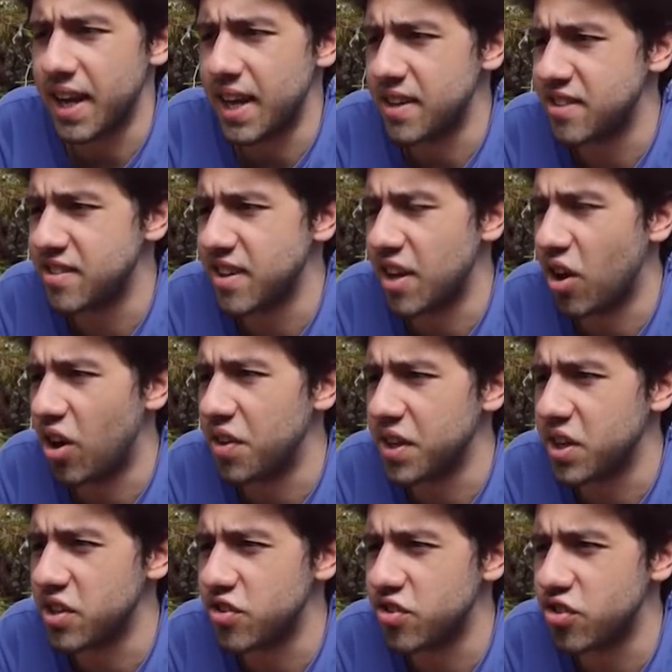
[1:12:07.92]
guess, and all
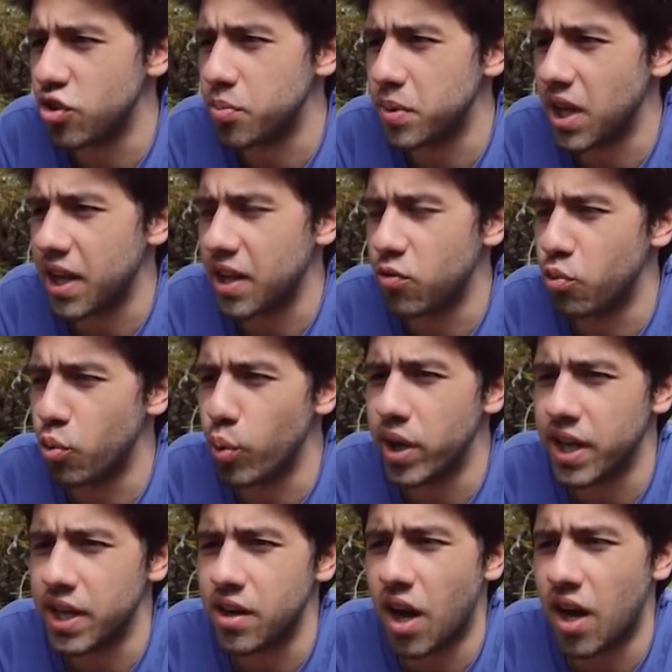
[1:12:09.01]
the consume and like
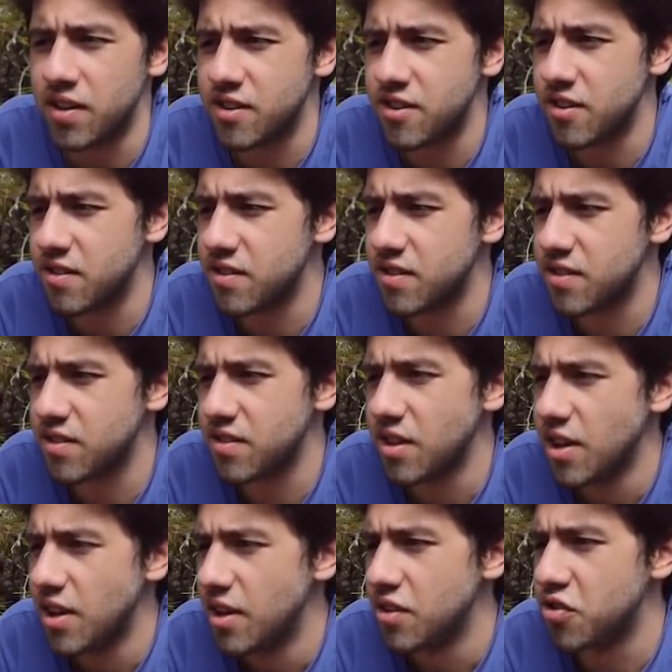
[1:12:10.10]
Ruahin nonsense
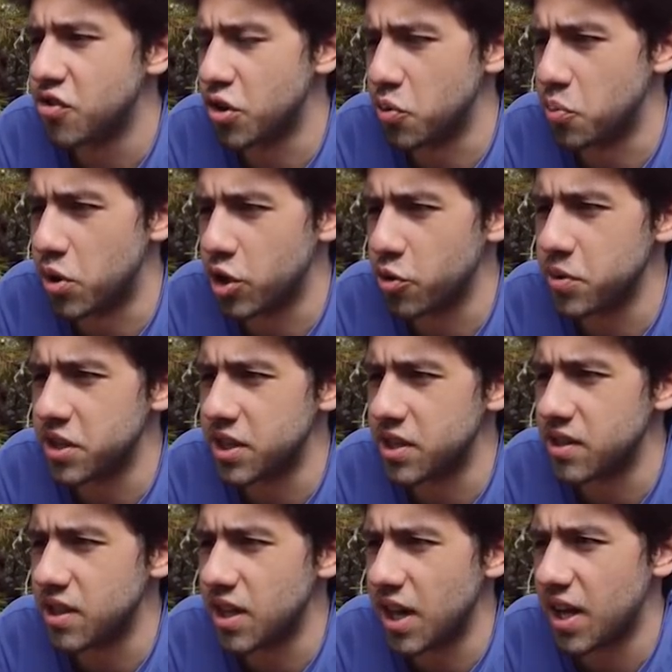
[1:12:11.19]
to sort of work with it.
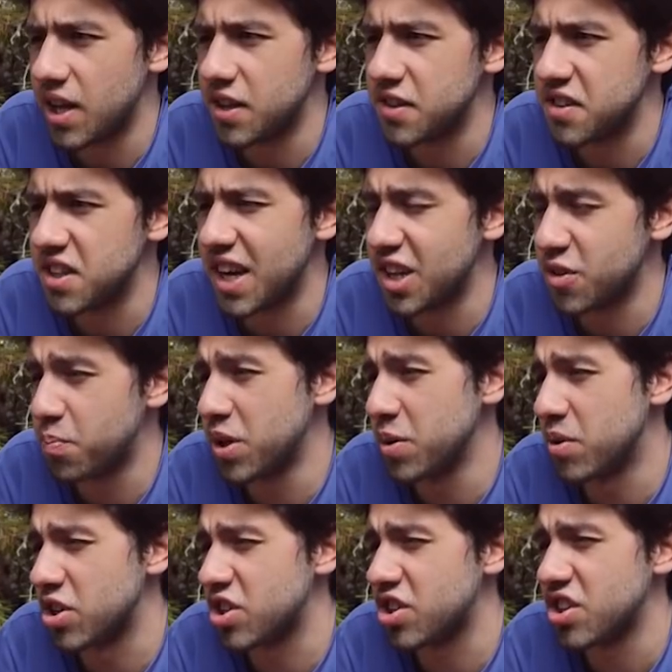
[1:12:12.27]
And yeah, that's pretty
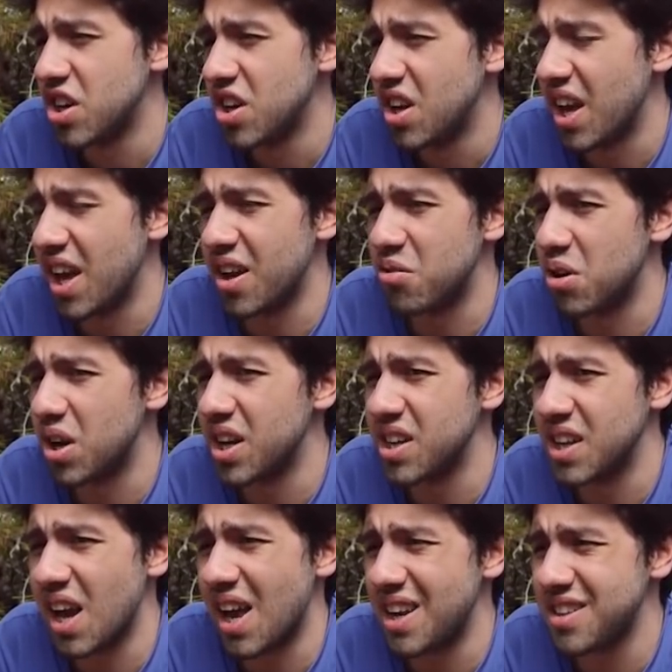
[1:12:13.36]
much it, right?
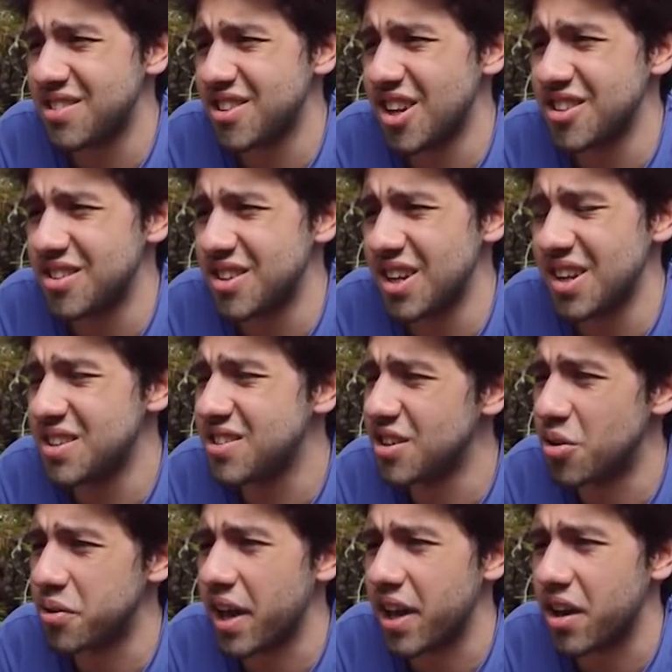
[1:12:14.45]
Yeah, that's it's an
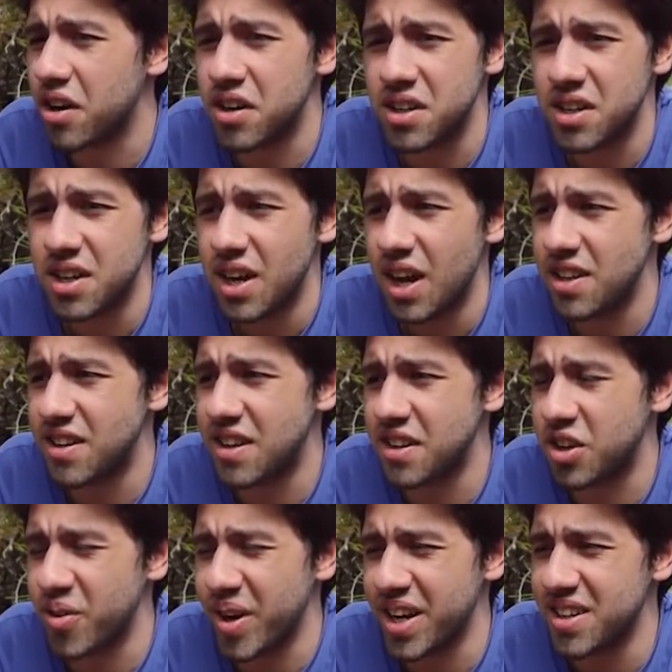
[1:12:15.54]
okay card. It's not
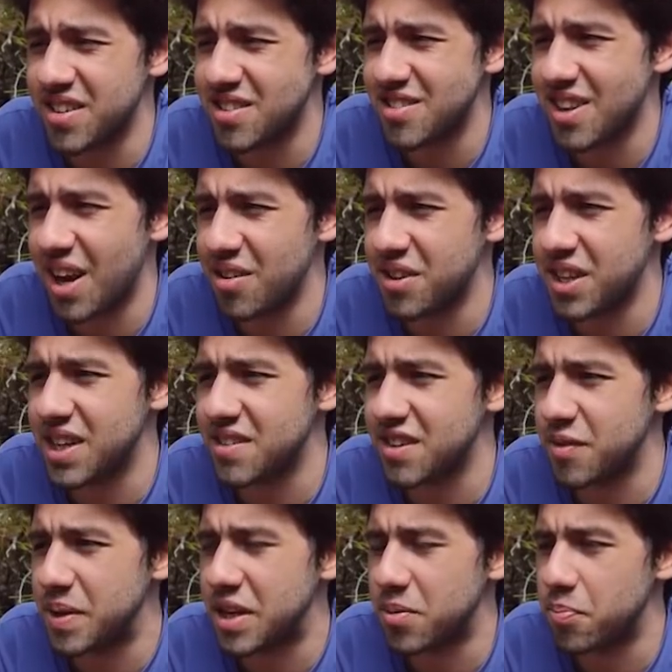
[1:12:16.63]
the greatest. I don't think it's
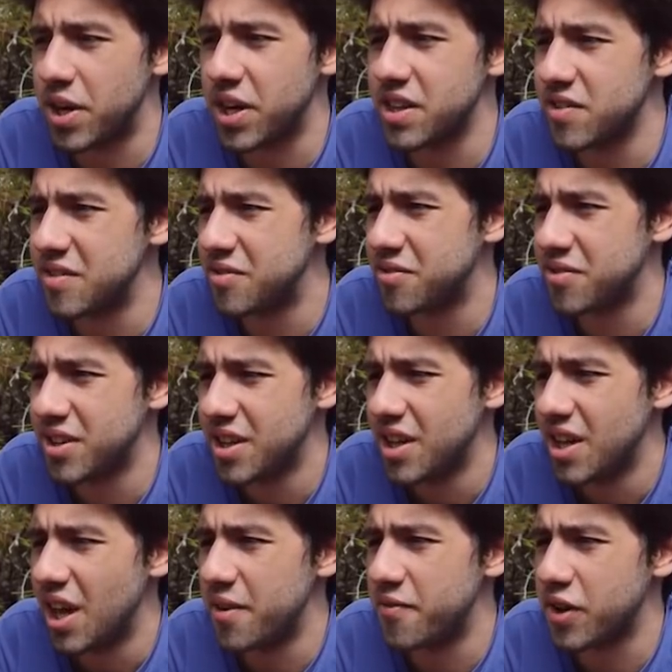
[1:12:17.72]
gonna be competitive
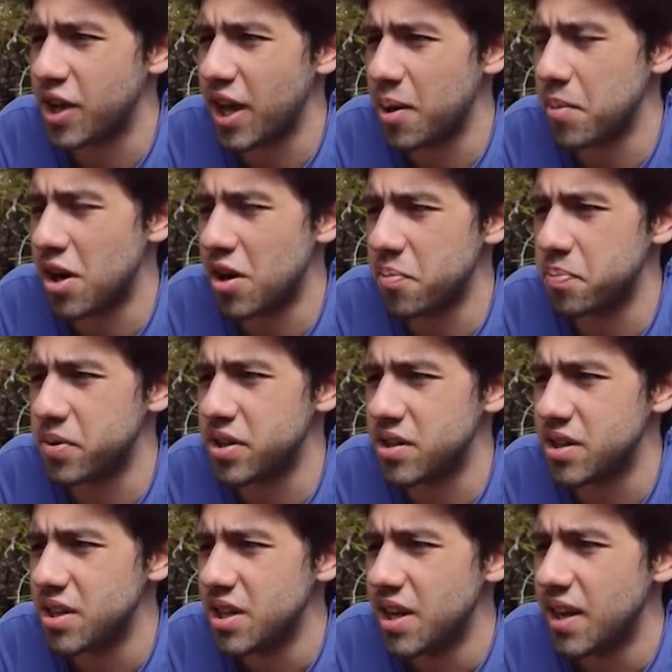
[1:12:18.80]
if it came out, but
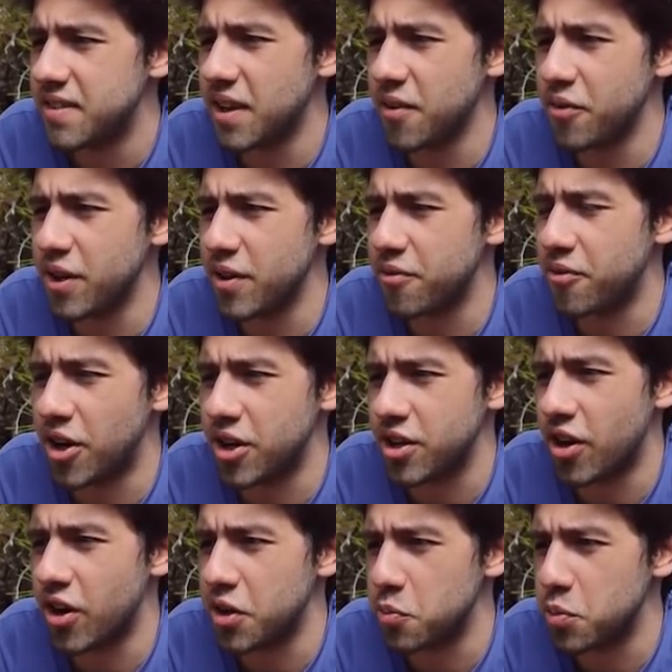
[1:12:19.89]
it's definitely a fun
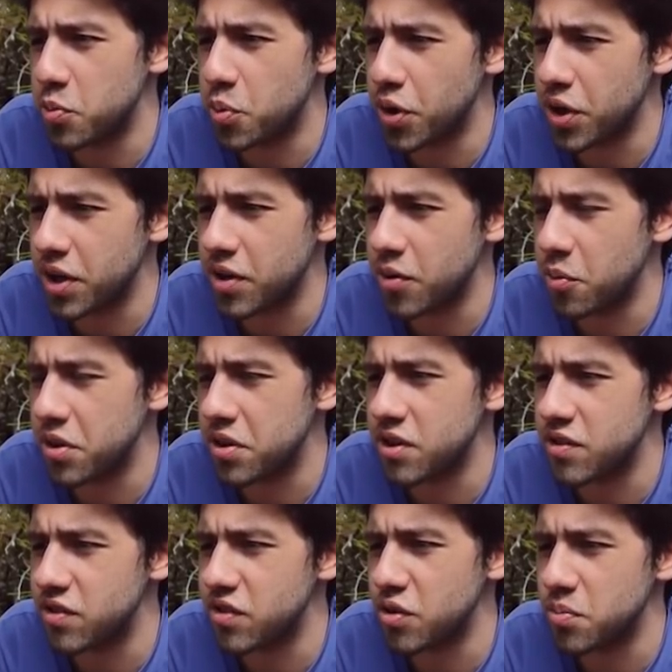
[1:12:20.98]
card and would work with
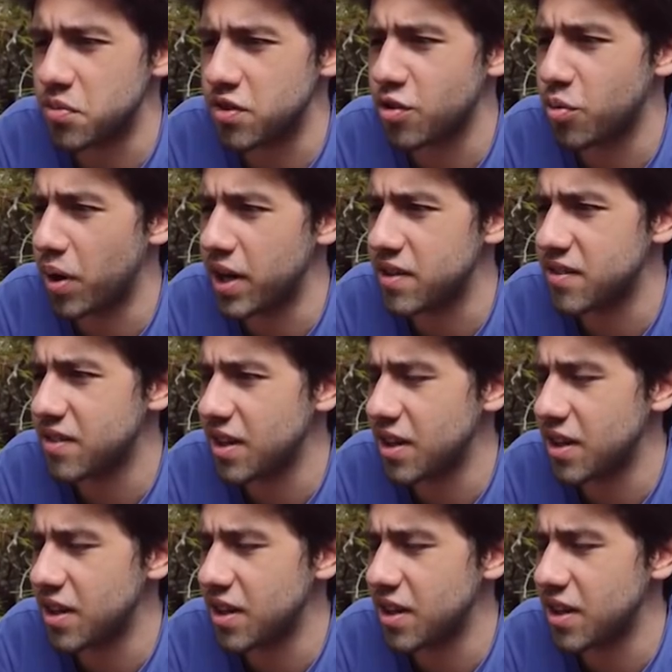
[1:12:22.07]
consumes quite